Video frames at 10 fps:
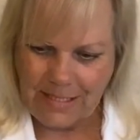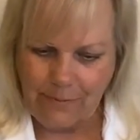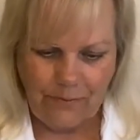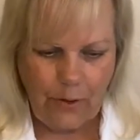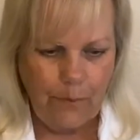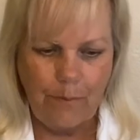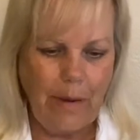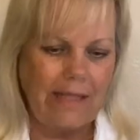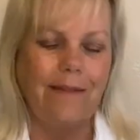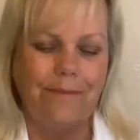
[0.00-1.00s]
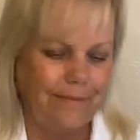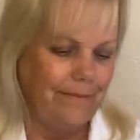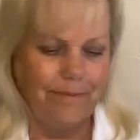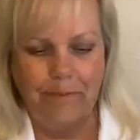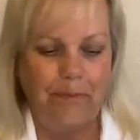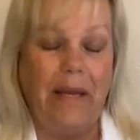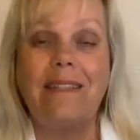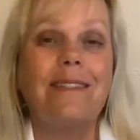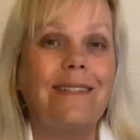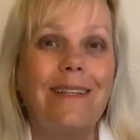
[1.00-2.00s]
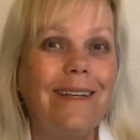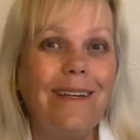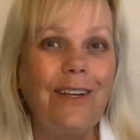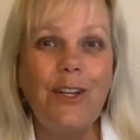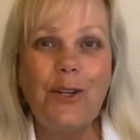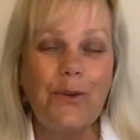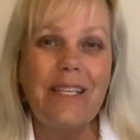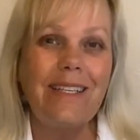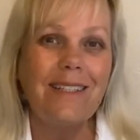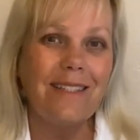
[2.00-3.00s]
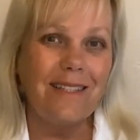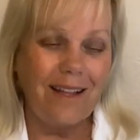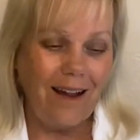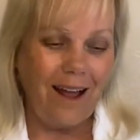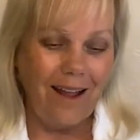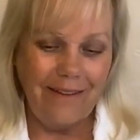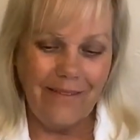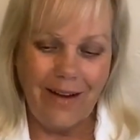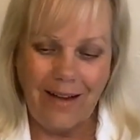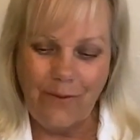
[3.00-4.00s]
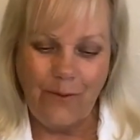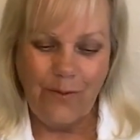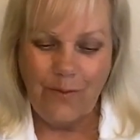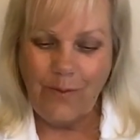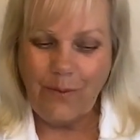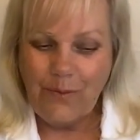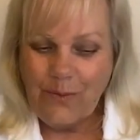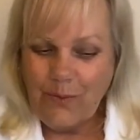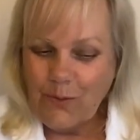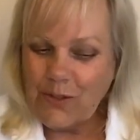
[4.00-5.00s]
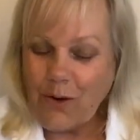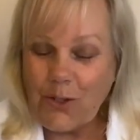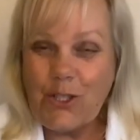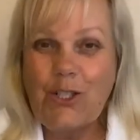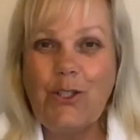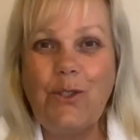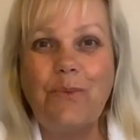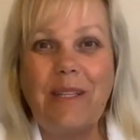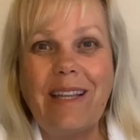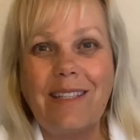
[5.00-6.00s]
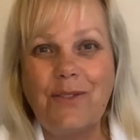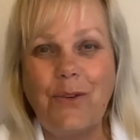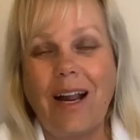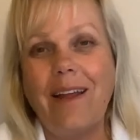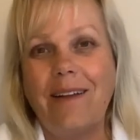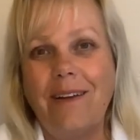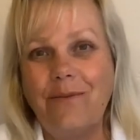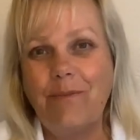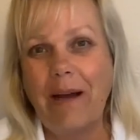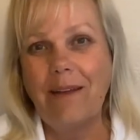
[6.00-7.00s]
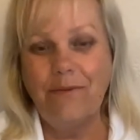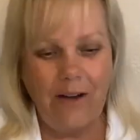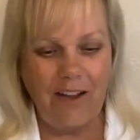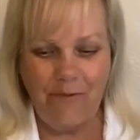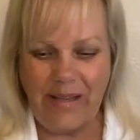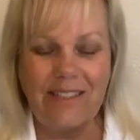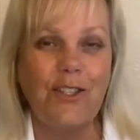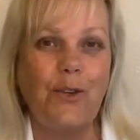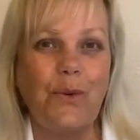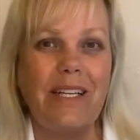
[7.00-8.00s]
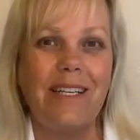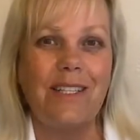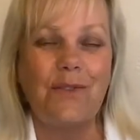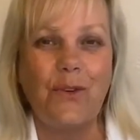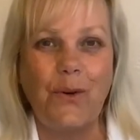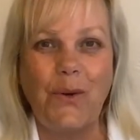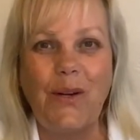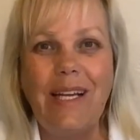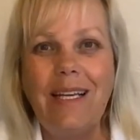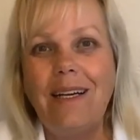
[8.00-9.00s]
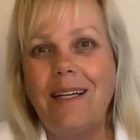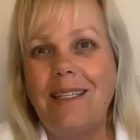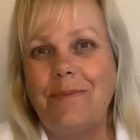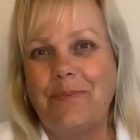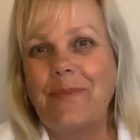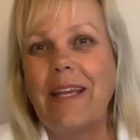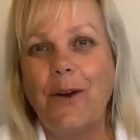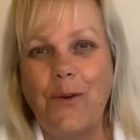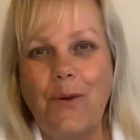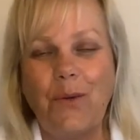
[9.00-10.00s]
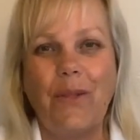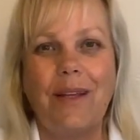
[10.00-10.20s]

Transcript: for my best ingredients that I was hard to choose, but that's what my 5 best ingredients for hair growth.